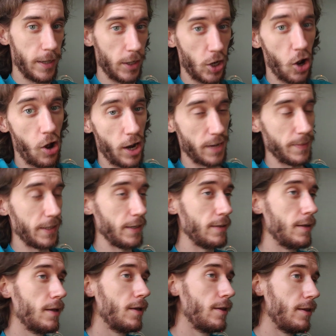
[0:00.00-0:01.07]
economy,
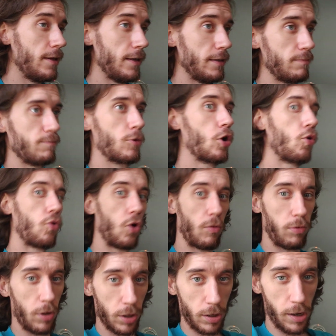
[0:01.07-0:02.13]
the
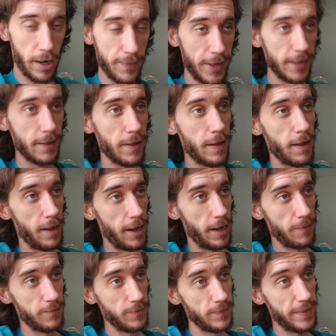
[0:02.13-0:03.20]
global economy.
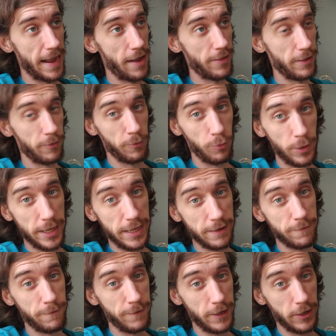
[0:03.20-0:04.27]
Now that we
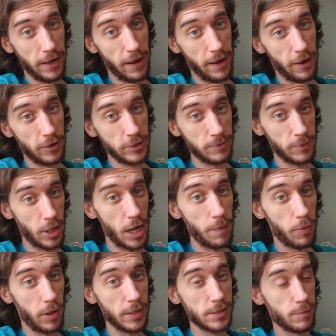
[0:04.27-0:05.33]
have figured out how to
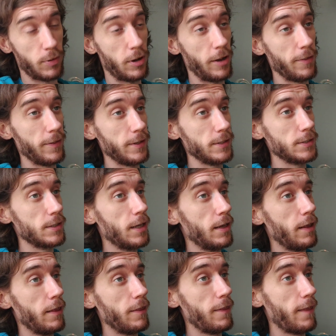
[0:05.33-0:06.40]
monopolize upon these,
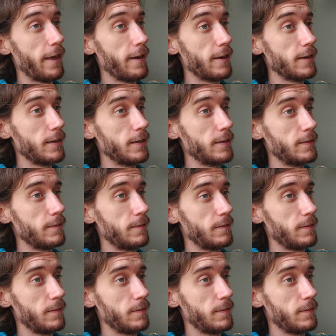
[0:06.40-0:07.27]
the